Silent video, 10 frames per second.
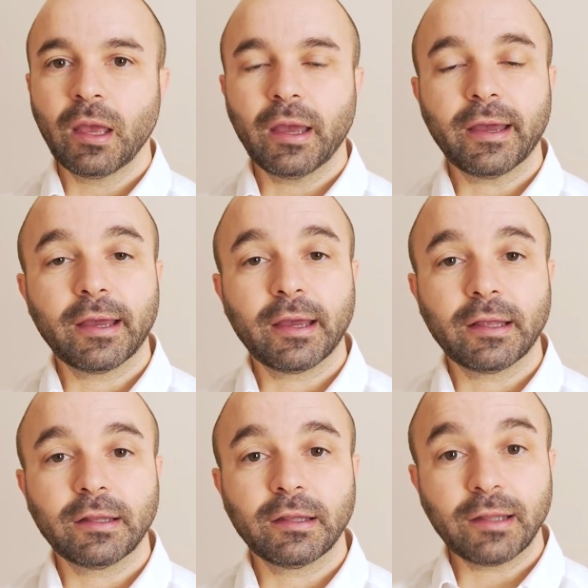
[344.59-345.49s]

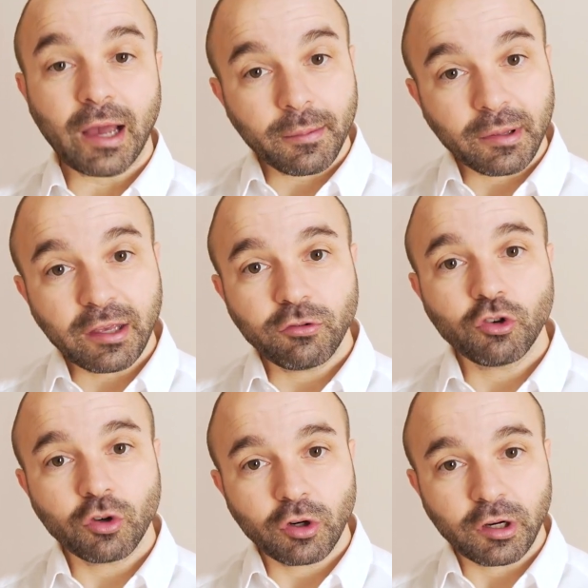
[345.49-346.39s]
And that gives
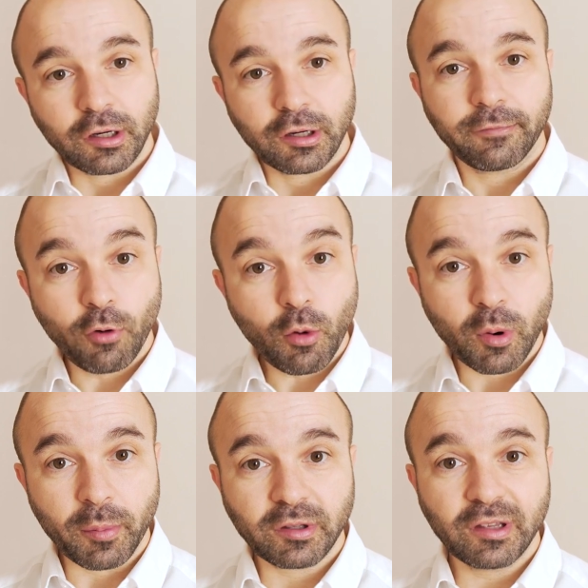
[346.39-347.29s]
you 4
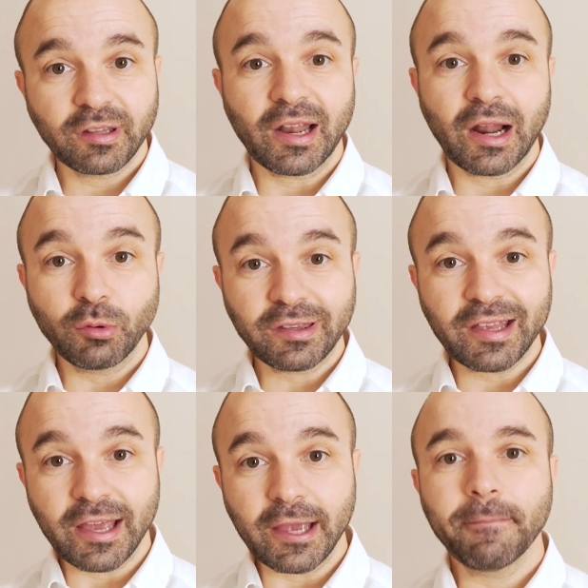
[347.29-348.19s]
properties, and I would
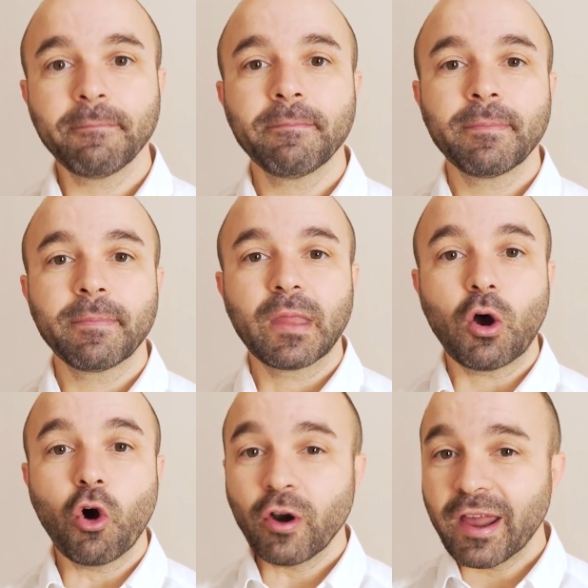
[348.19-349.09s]
say
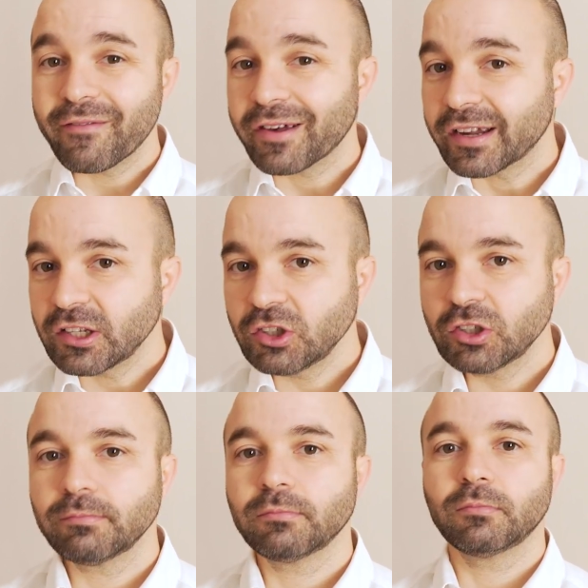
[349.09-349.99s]
on average,
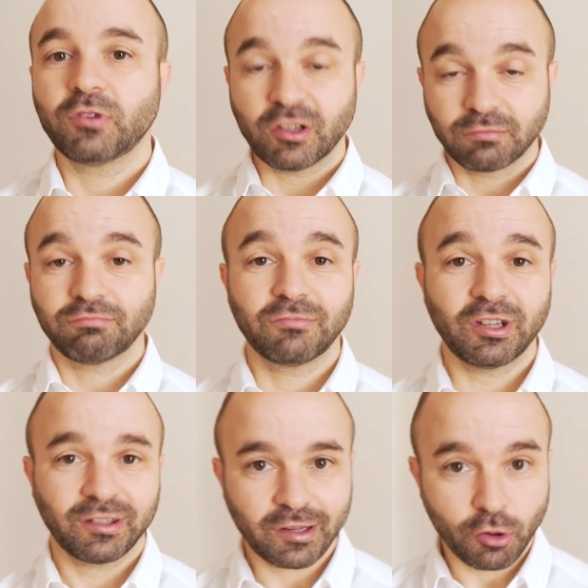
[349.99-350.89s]
just
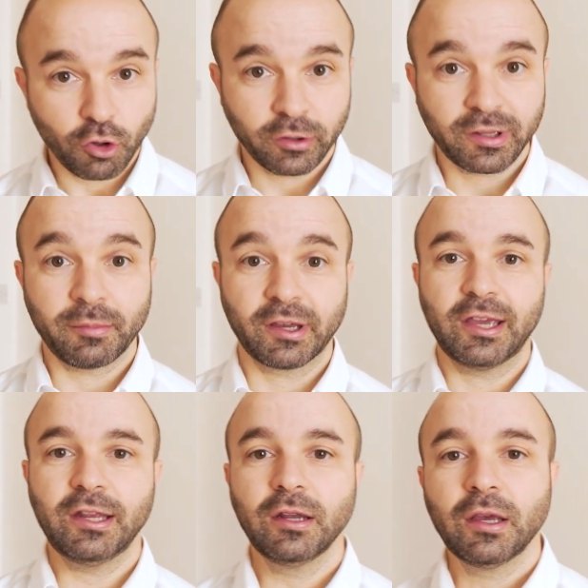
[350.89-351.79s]
as a rule of thumb
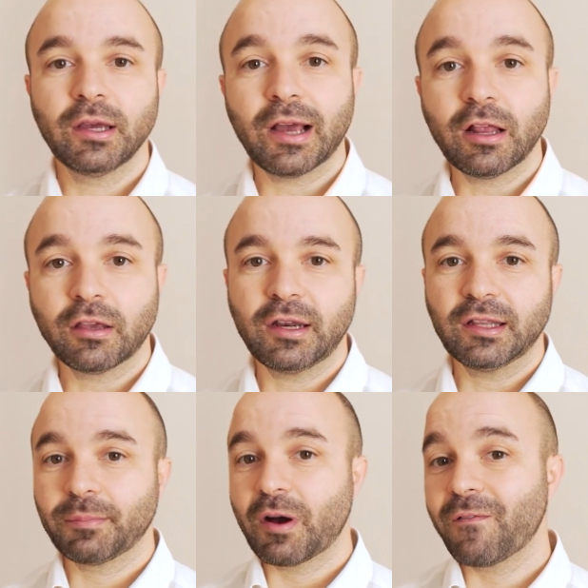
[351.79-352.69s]
again,
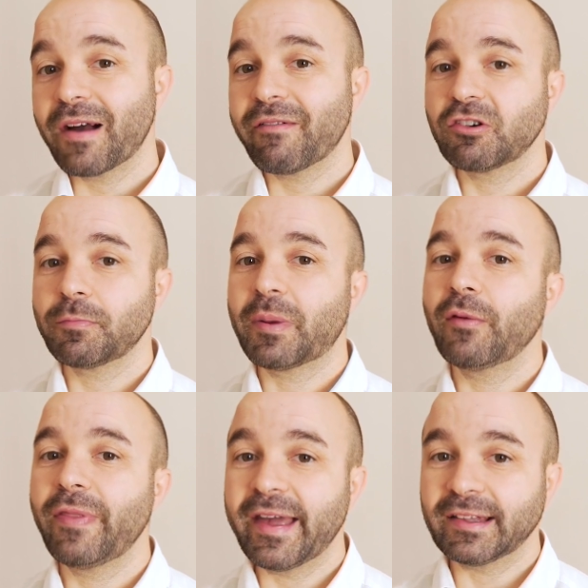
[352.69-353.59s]
calculate about
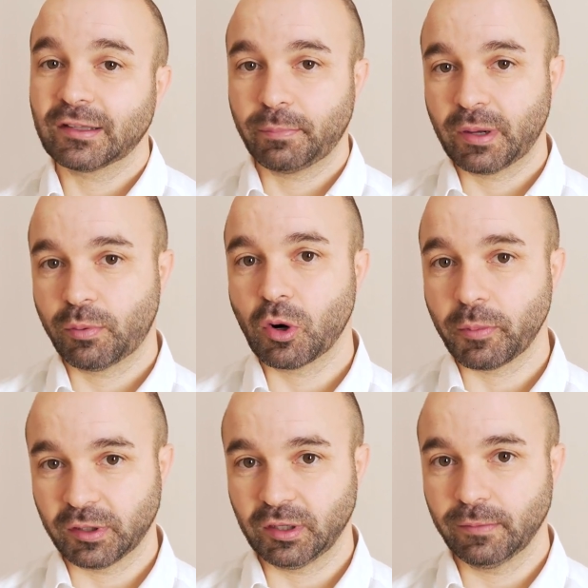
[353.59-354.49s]
£500 net per
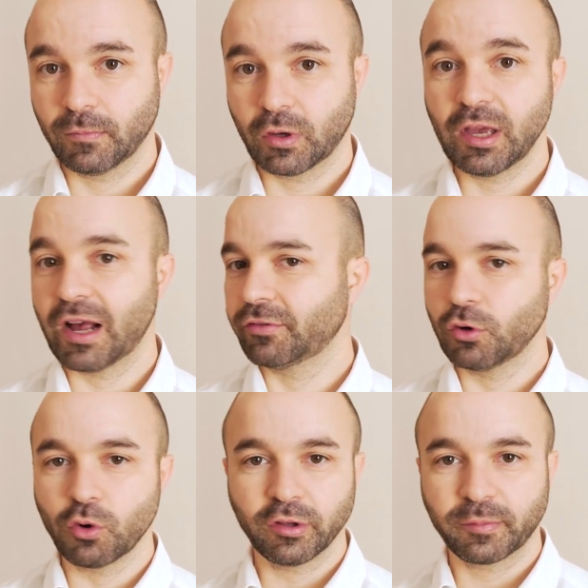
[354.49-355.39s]
property. Okay, after
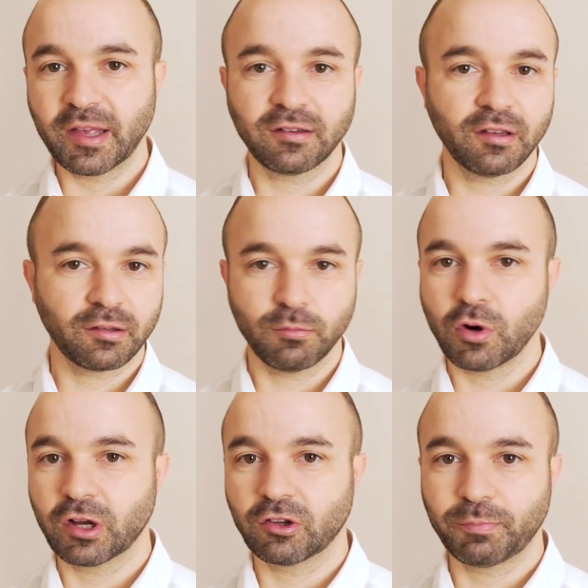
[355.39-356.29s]
all expenses,
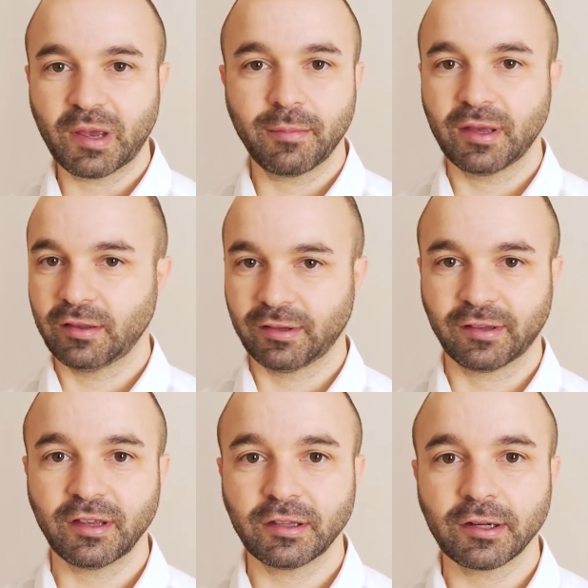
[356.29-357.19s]
mortgage payments,
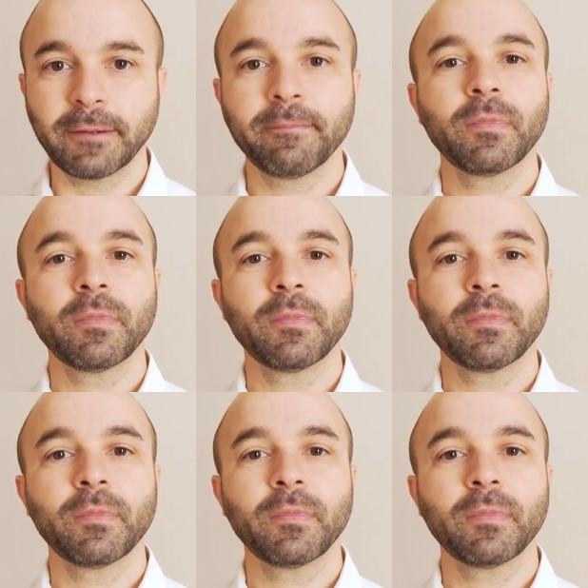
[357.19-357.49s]
etc.,